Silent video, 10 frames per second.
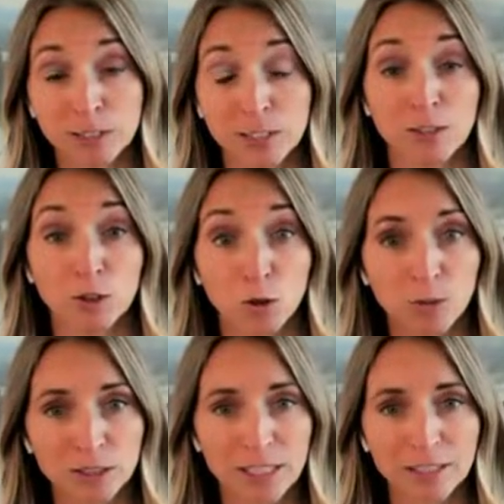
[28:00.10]
a
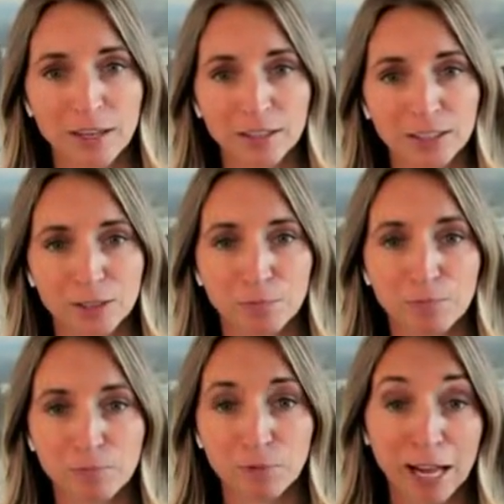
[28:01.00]
global technology
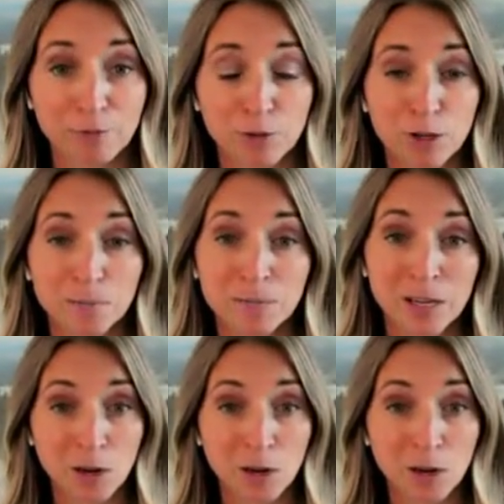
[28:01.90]
platform,